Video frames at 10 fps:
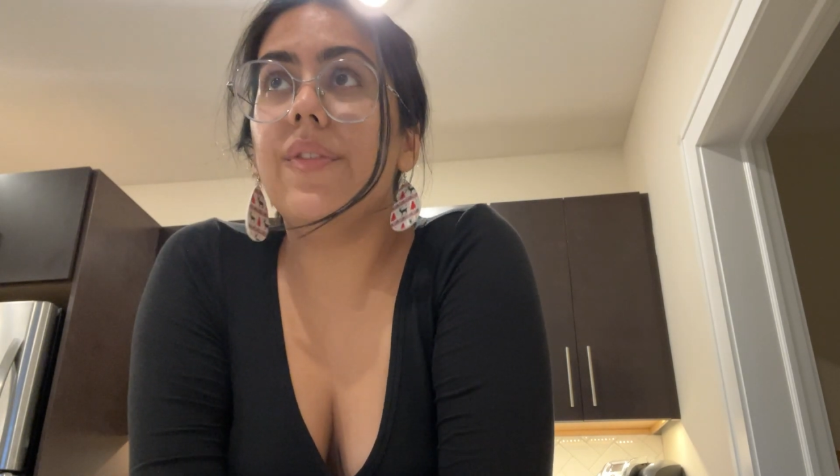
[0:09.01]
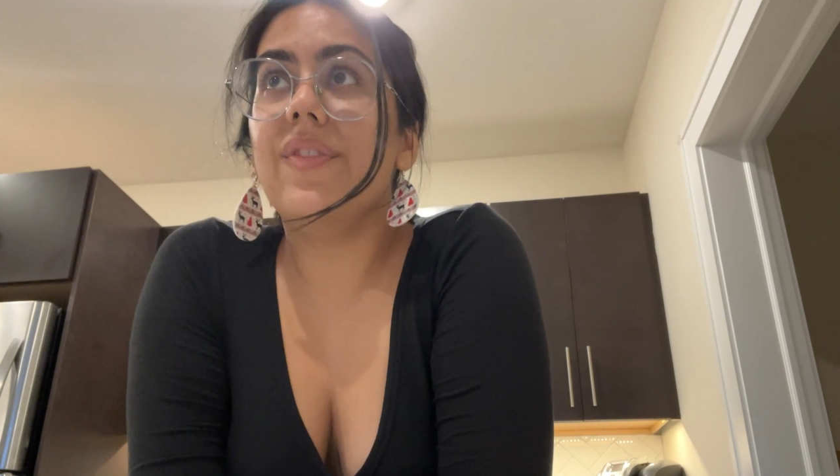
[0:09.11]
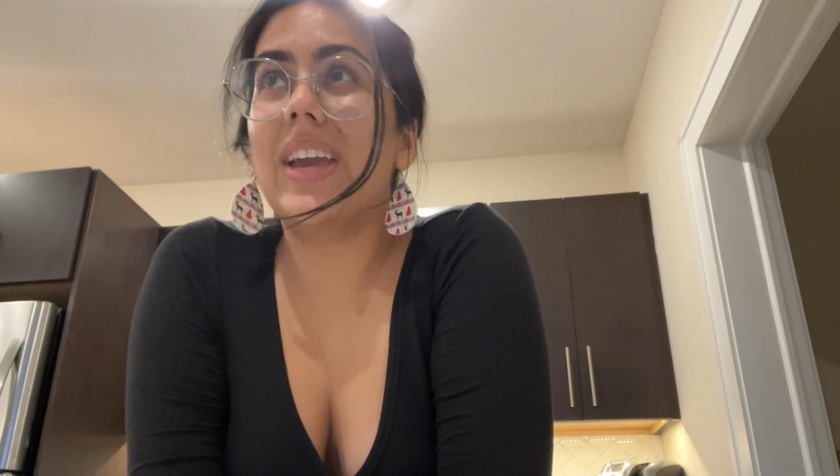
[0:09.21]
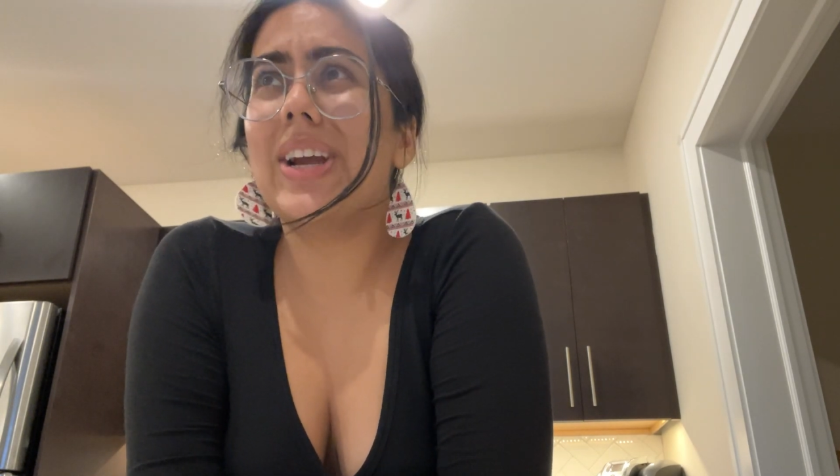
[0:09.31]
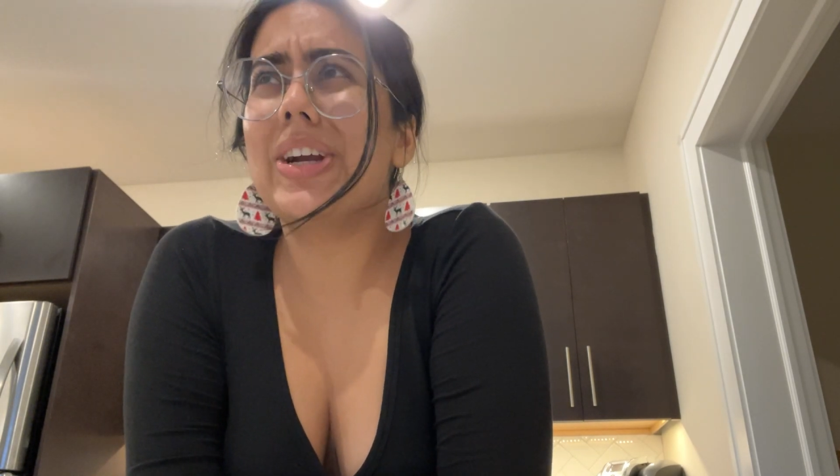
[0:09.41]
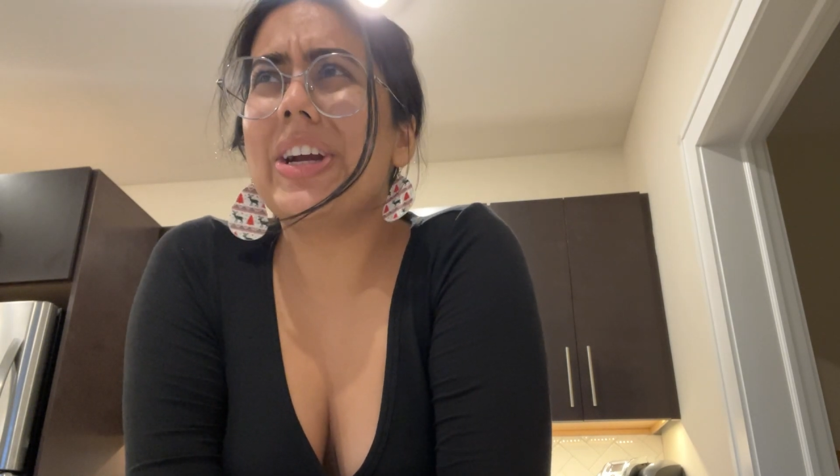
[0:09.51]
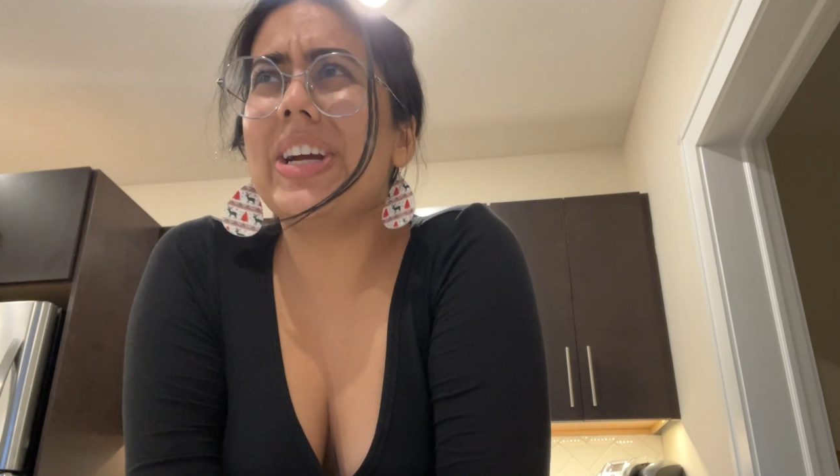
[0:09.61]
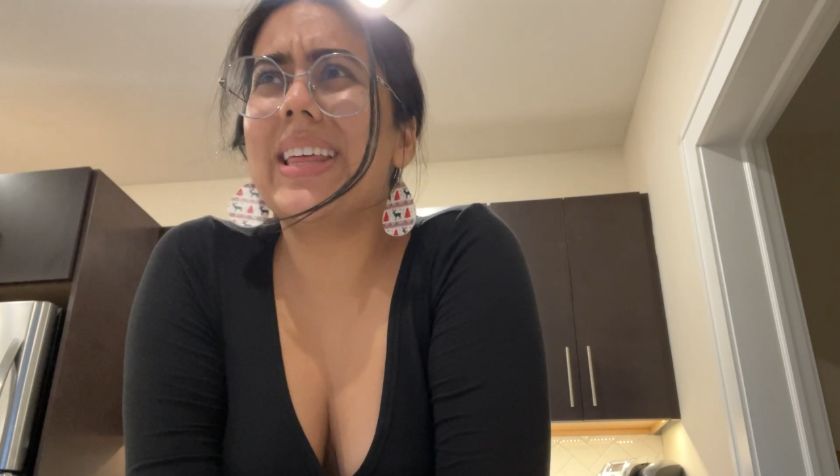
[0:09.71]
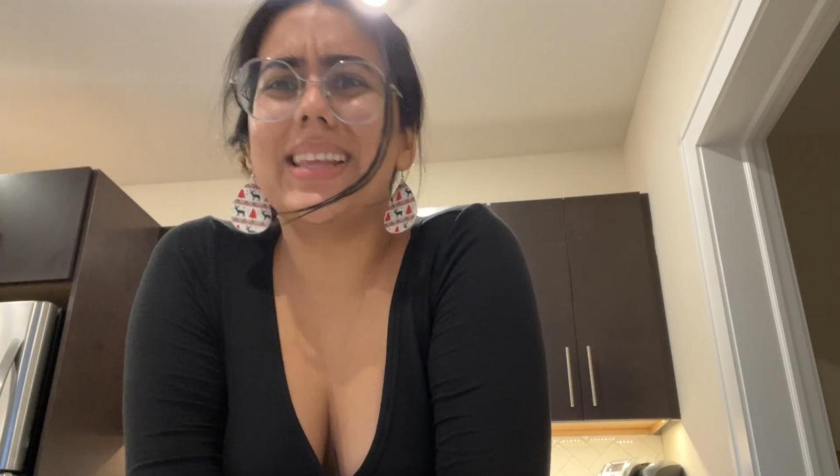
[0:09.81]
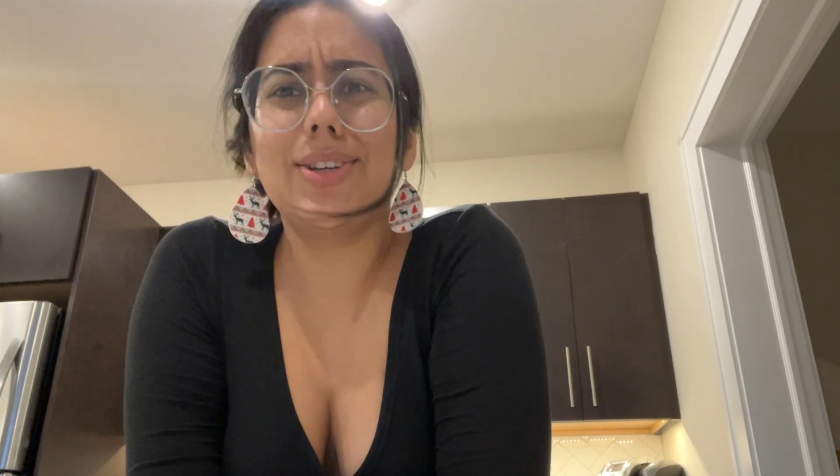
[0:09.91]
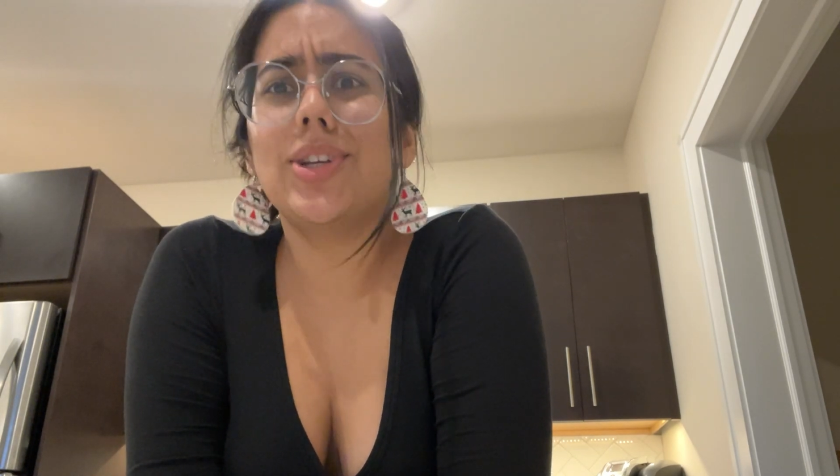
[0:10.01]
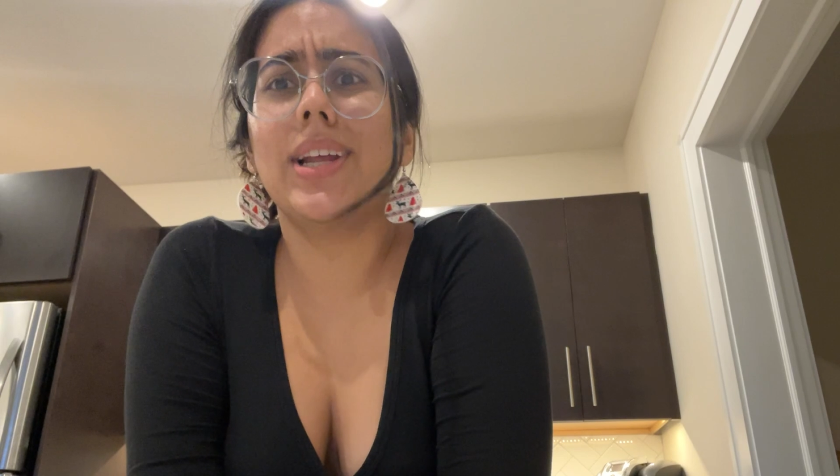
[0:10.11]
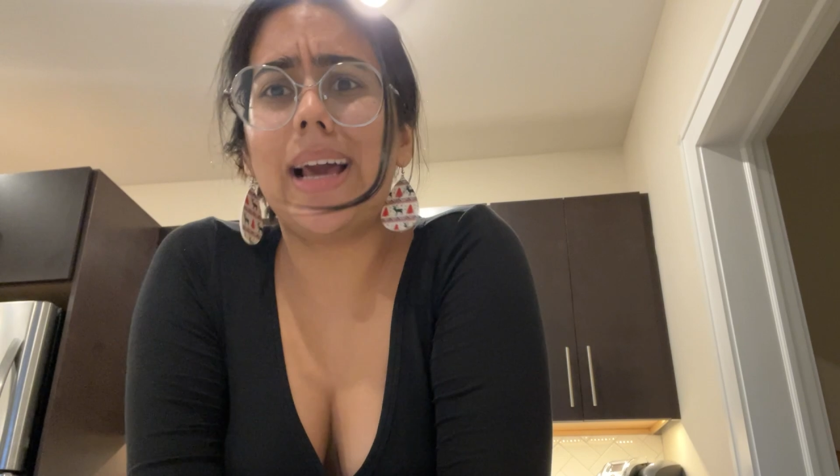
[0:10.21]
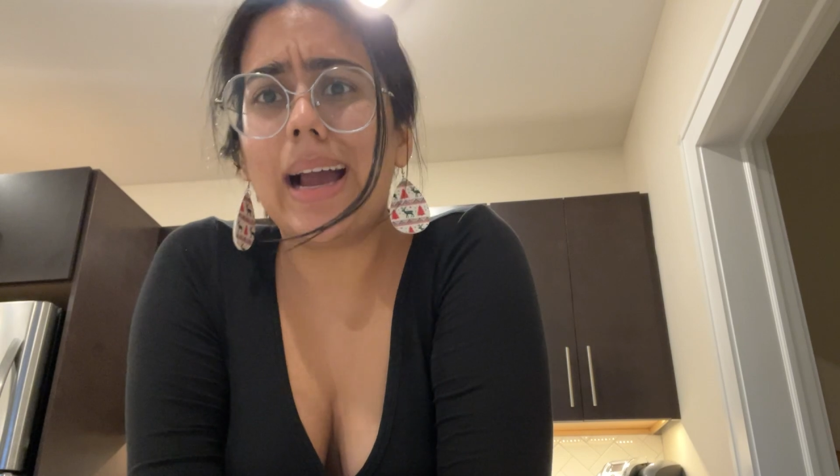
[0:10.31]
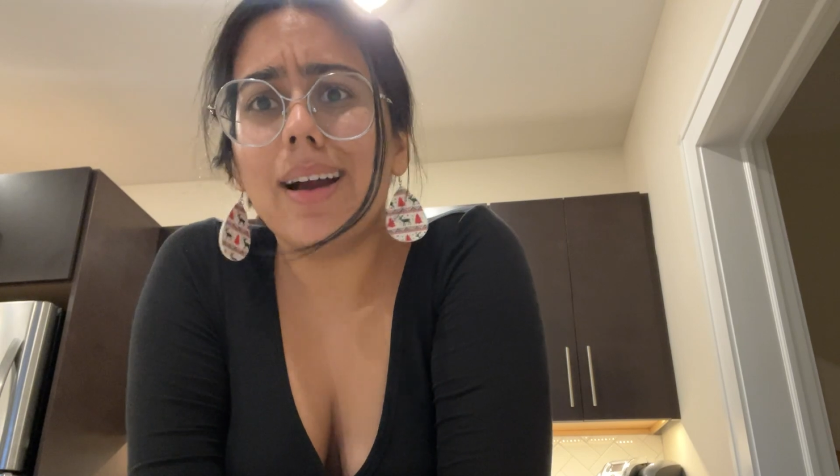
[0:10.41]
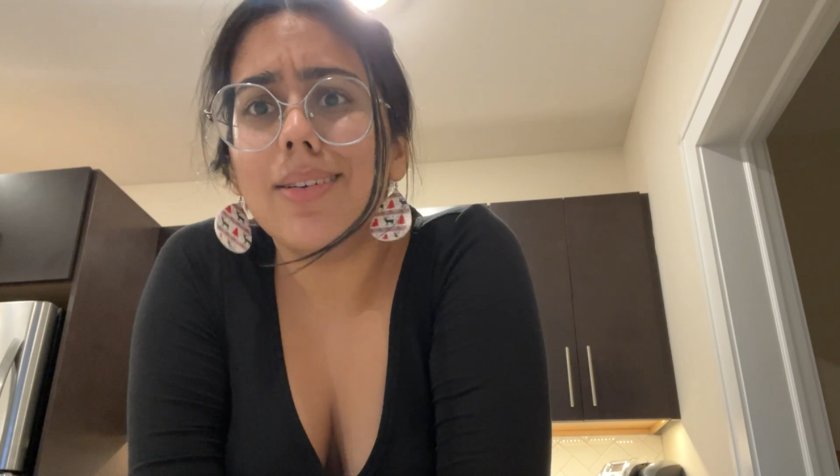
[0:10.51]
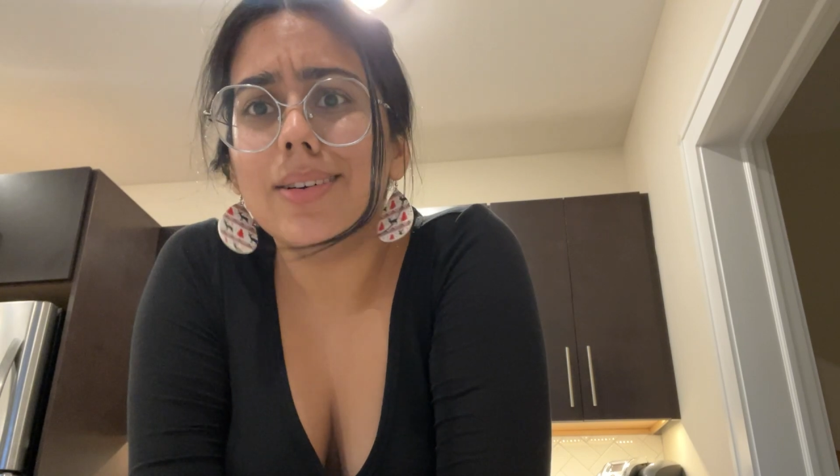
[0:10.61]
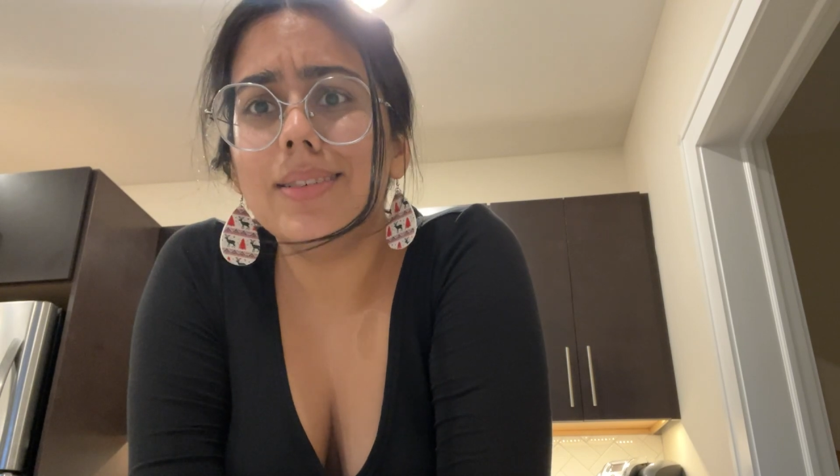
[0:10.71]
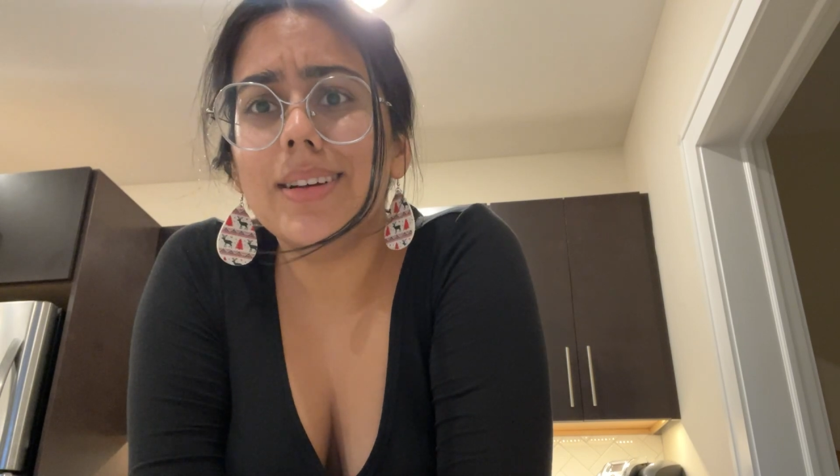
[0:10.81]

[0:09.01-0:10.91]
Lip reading: figure that out.